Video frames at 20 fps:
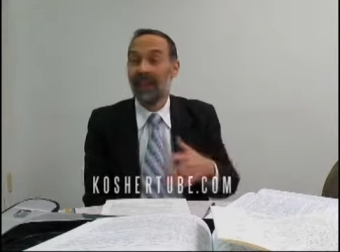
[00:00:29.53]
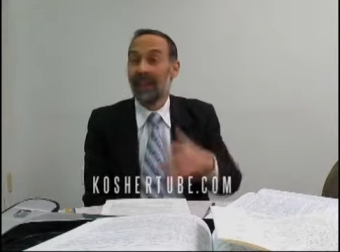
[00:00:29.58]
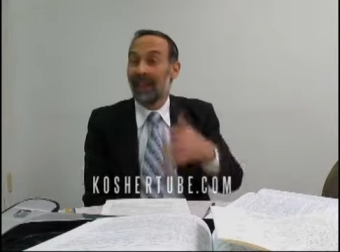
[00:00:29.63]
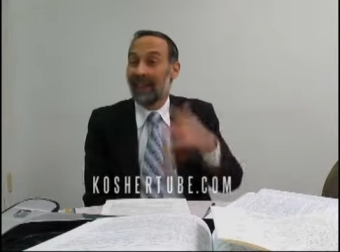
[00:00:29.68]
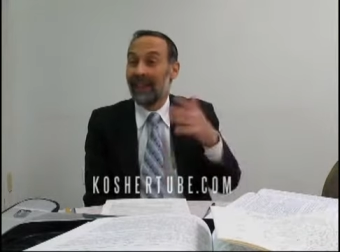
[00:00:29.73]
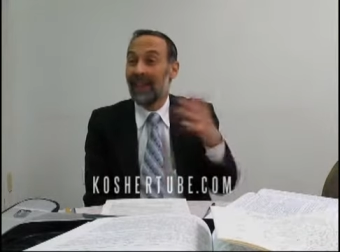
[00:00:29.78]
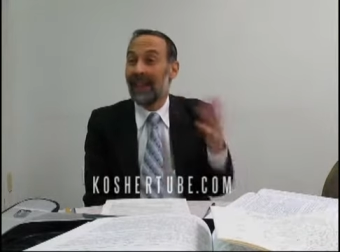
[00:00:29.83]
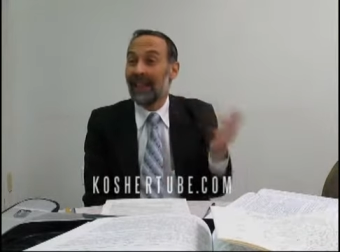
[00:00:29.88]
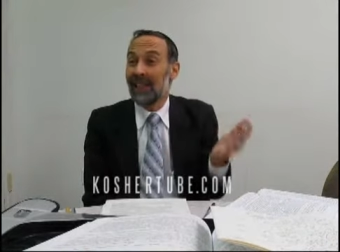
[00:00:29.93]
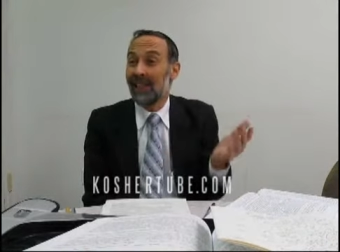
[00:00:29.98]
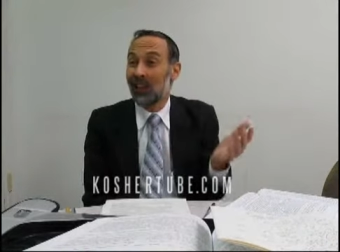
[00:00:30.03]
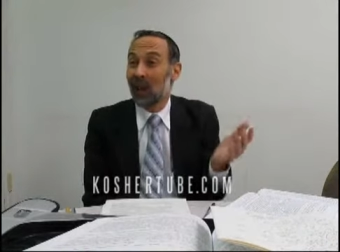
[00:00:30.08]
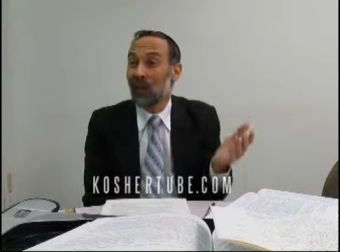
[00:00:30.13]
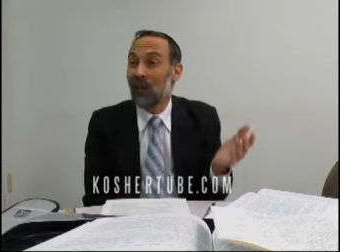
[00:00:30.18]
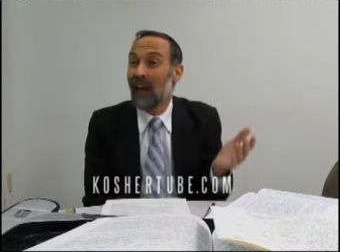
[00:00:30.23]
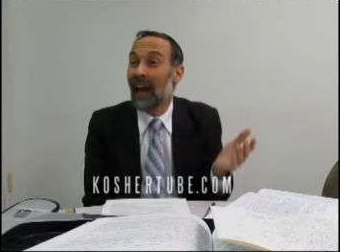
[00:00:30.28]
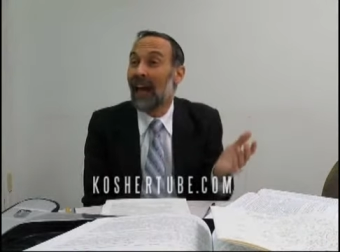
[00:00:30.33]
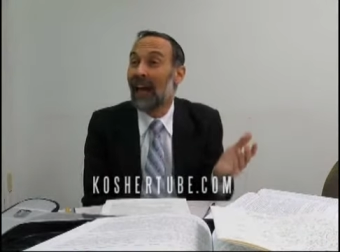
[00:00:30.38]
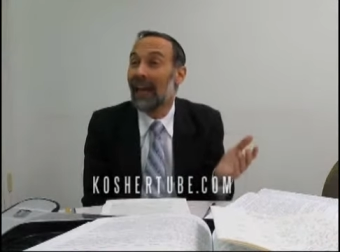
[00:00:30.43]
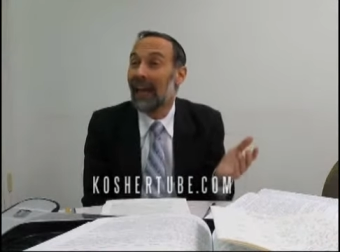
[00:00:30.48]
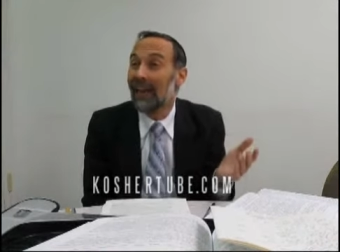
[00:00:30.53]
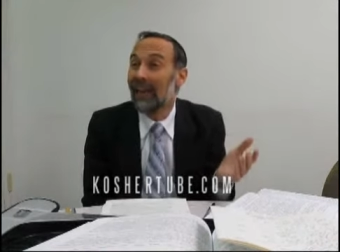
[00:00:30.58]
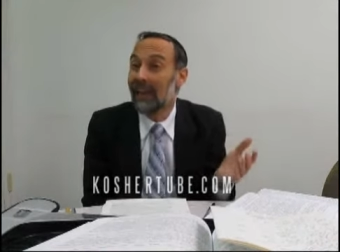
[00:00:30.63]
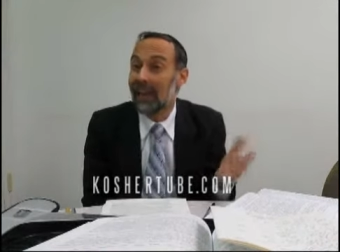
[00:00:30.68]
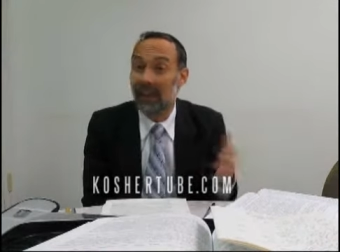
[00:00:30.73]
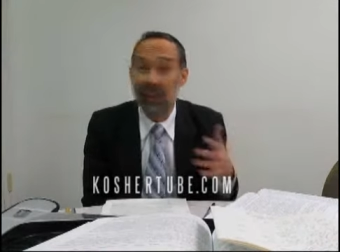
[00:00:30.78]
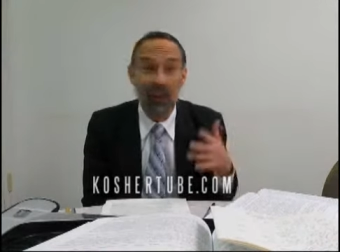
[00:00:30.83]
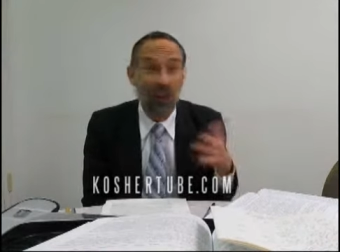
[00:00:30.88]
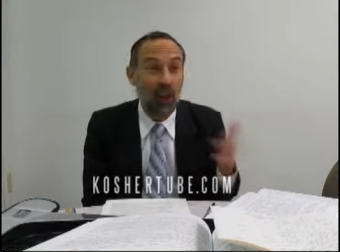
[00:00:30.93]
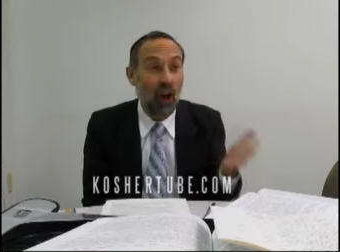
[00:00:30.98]
that he's okay, that
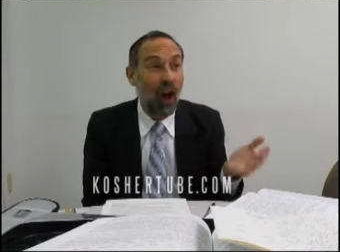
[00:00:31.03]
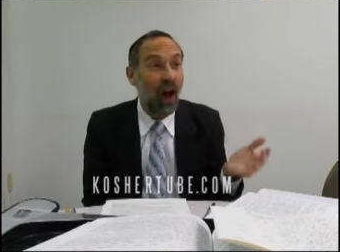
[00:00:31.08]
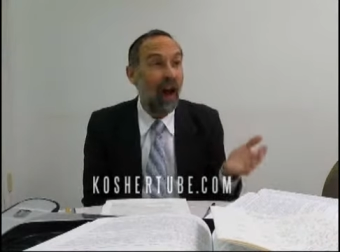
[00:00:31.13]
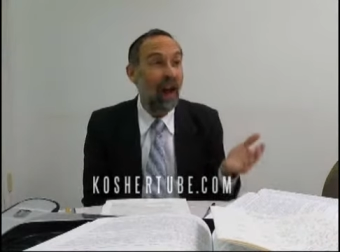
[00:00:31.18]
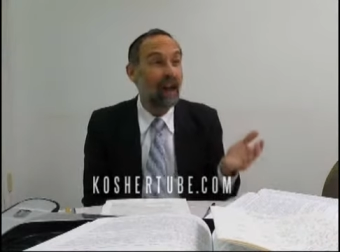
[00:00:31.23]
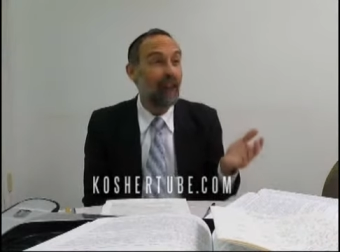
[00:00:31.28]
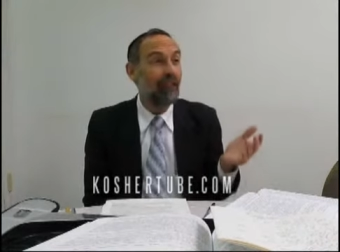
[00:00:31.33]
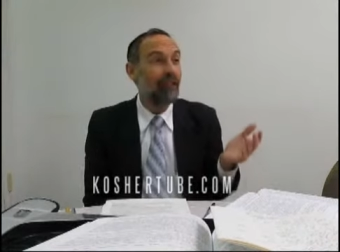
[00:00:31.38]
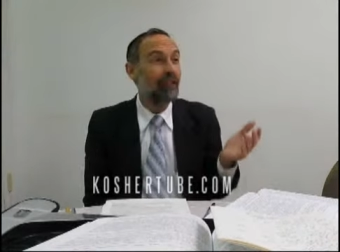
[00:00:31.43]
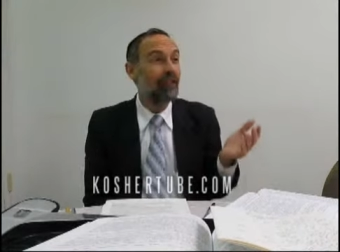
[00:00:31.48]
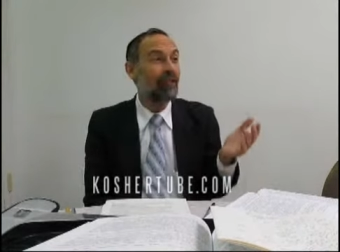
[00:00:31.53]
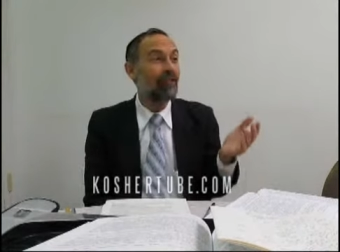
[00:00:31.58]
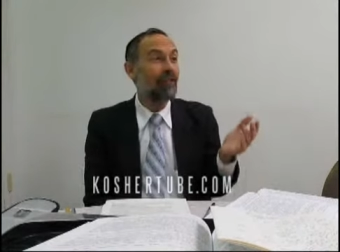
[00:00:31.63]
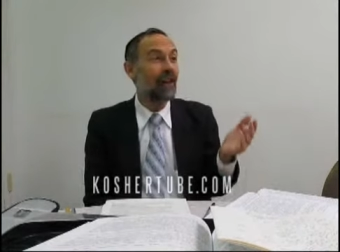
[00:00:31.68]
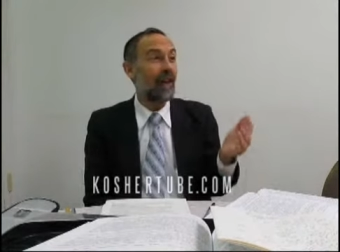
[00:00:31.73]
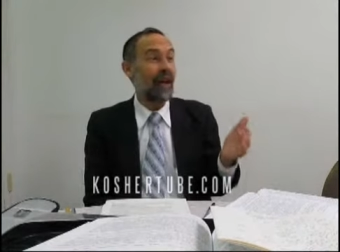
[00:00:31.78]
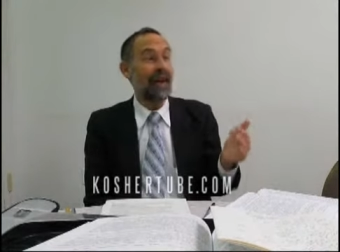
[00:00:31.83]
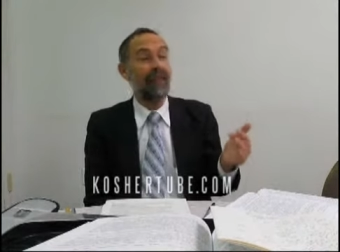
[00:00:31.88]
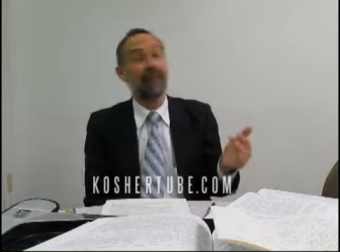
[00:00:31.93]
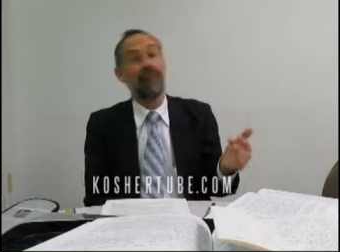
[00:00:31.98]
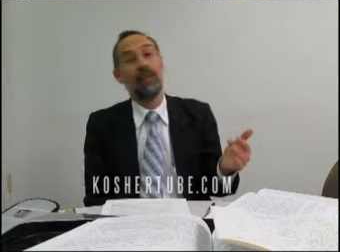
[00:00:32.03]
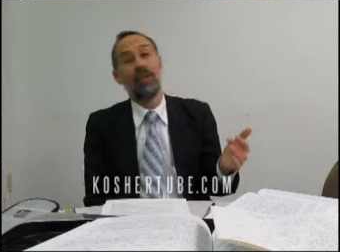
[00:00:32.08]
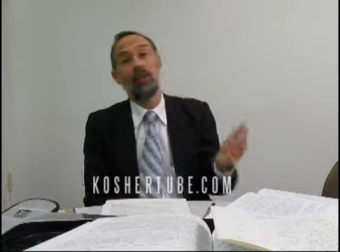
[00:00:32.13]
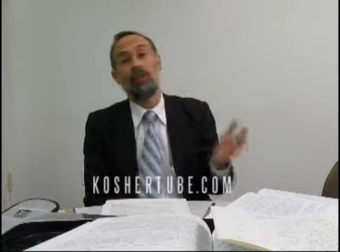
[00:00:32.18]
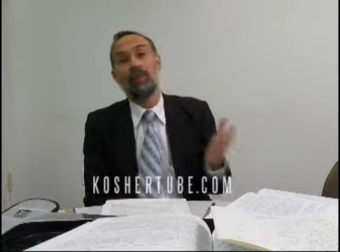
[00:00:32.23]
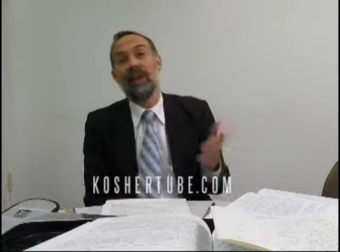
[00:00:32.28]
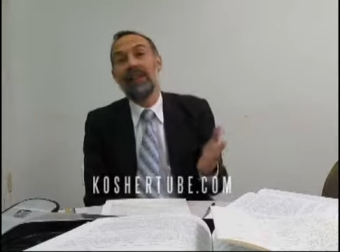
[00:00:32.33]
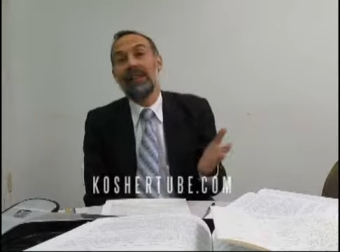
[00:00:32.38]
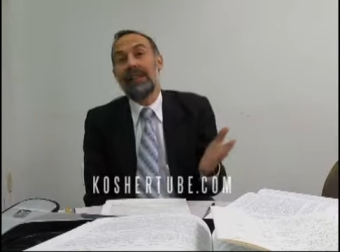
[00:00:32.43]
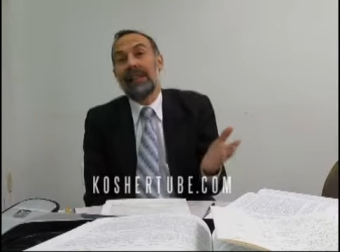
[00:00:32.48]
he's alive. And you
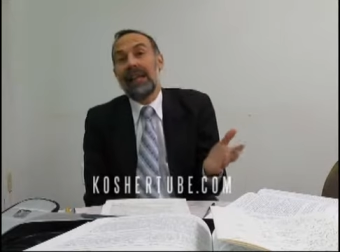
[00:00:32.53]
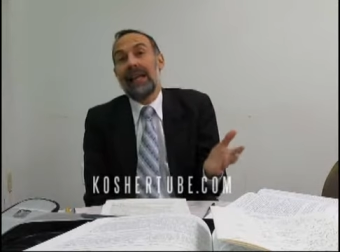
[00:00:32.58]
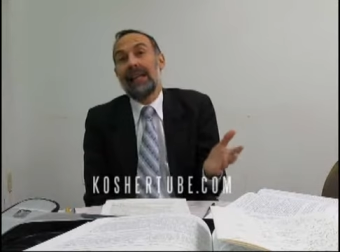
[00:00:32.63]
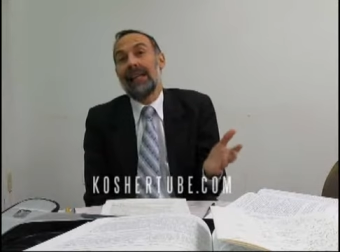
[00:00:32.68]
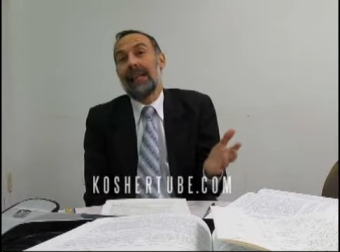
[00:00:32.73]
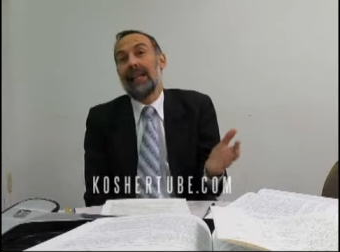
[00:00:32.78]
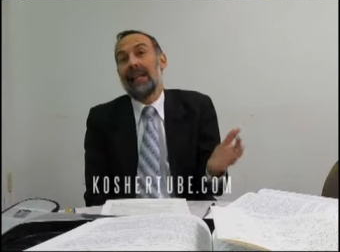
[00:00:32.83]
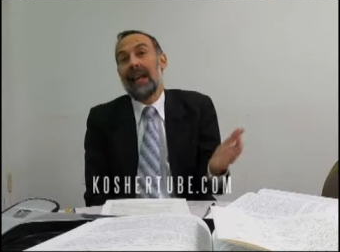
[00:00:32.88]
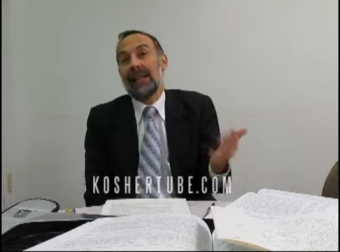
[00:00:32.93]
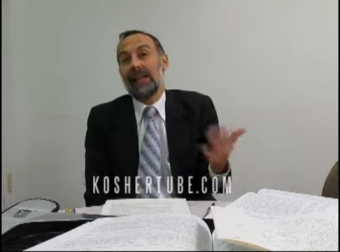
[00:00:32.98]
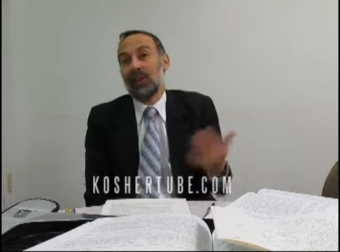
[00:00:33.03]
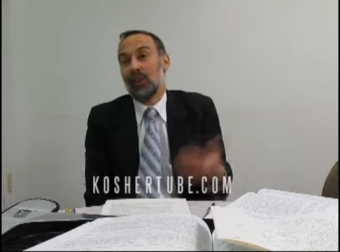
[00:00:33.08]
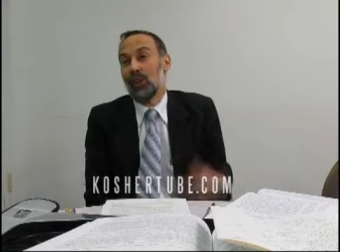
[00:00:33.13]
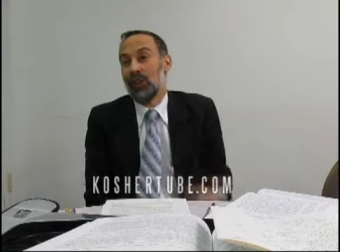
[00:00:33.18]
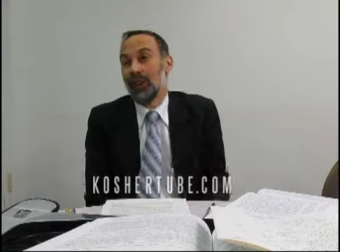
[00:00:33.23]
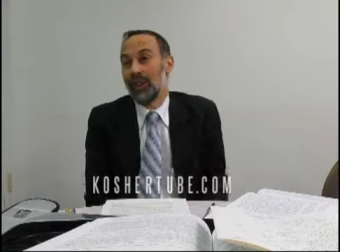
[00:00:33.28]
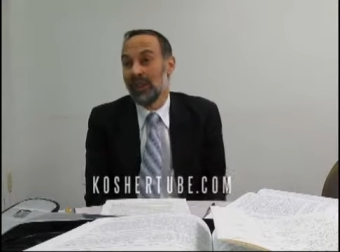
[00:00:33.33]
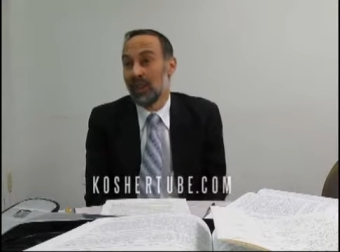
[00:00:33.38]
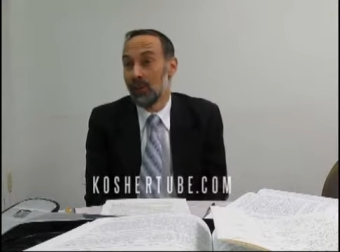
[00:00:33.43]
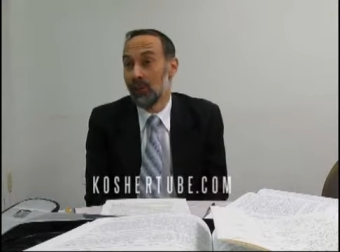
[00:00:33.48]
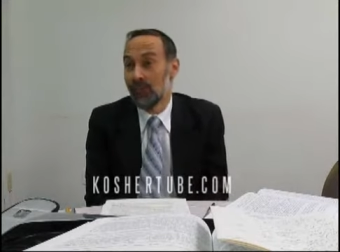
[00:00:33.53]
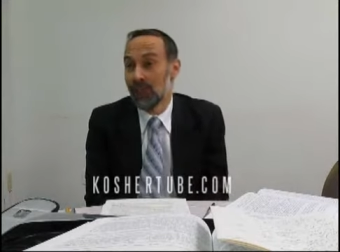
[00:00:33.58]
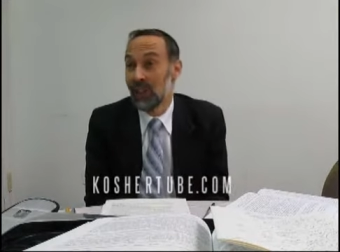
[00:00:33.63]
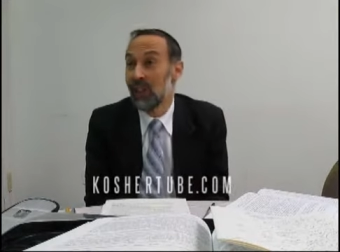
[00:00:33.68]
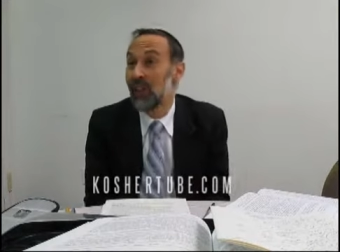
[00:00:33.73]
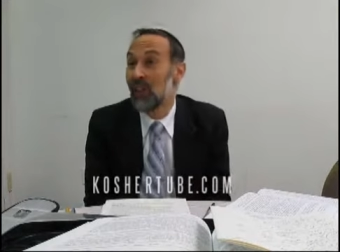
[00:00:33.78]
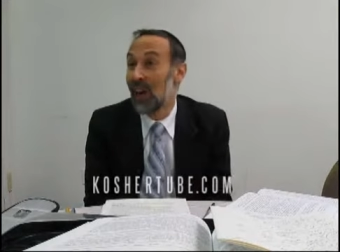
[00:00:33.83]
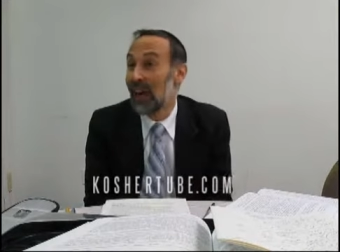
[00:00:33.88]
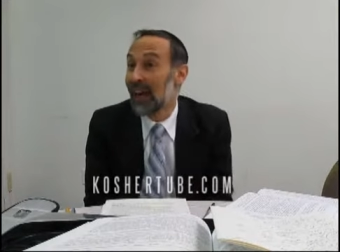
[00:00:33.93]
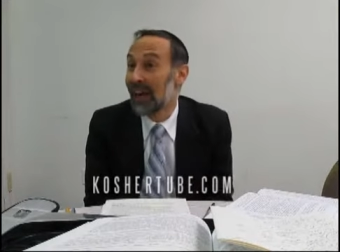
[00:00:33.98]
may say that as long as he was in
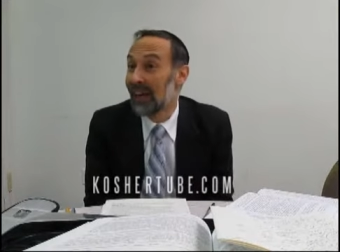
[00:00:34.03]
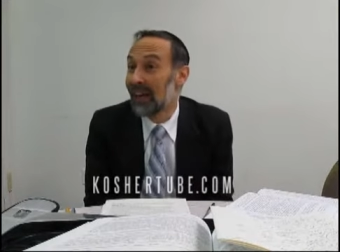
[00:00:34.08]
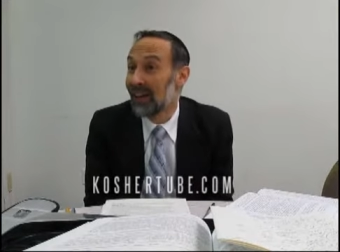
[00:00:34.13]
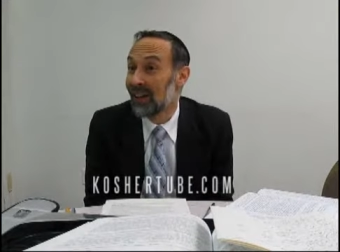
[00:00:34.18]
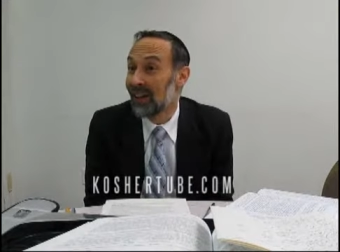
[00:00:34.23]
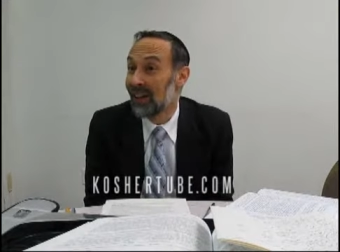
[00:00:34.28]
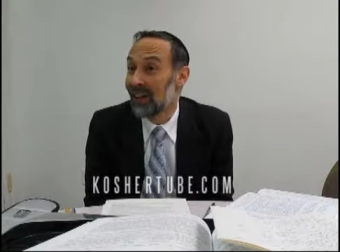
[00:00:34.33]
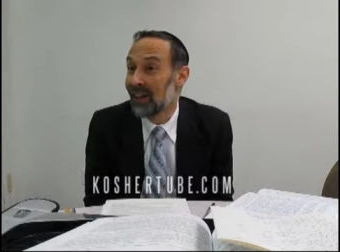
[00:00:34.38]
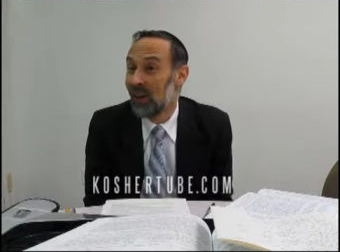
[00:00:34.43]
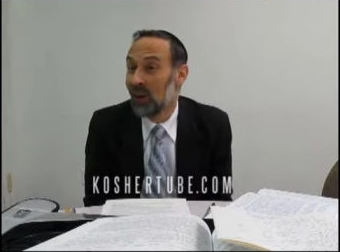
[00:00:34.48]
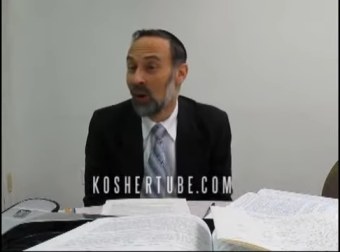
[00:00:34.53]
jail